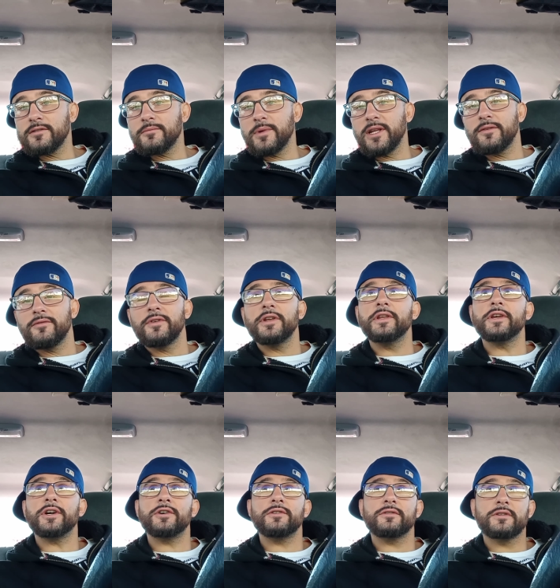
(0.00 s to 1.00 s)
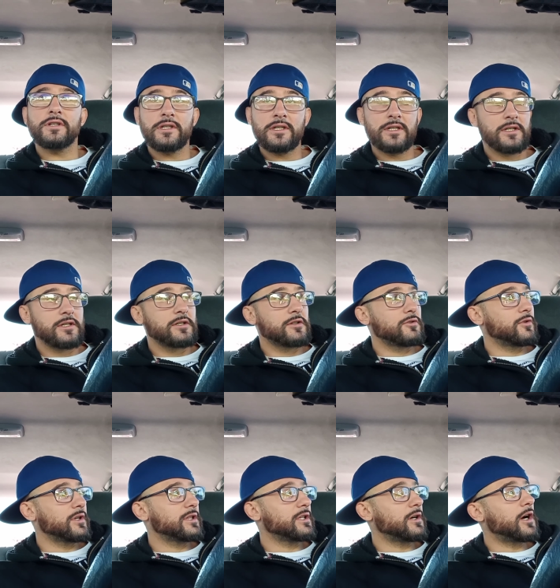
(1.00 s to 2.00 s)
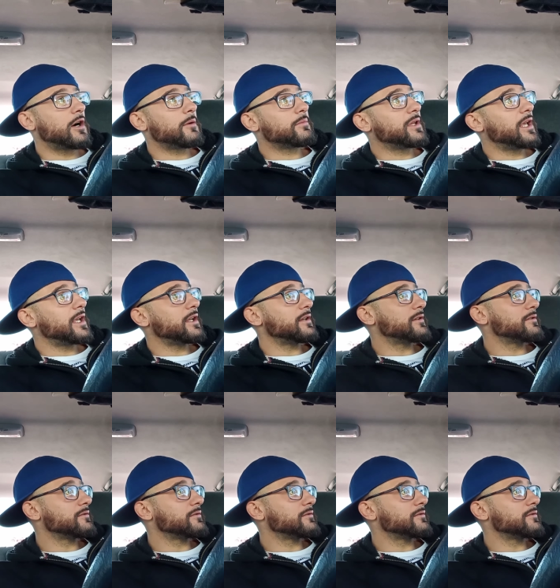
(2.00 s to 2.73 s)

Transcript: made a video quick little update